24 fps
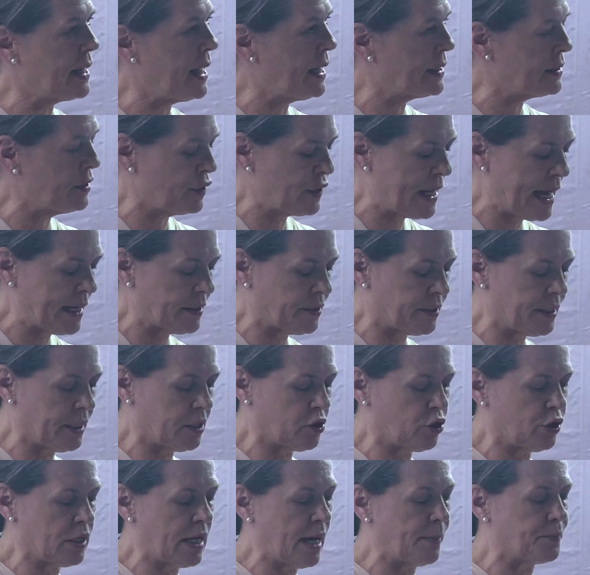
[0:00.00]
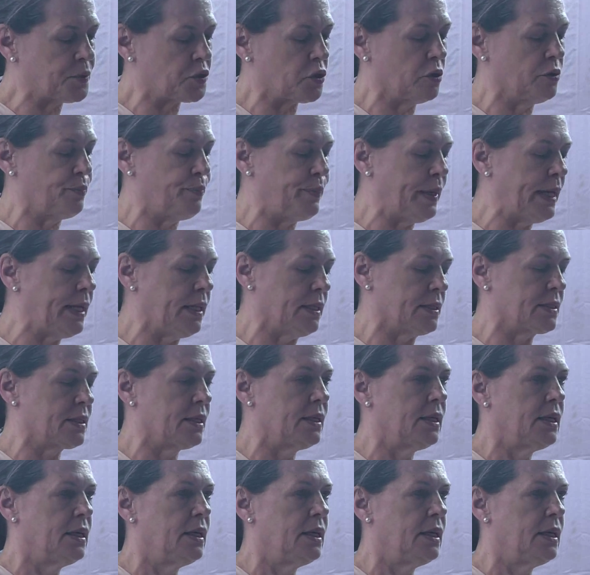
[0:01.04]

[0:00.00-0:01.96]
other anti-corruption bills,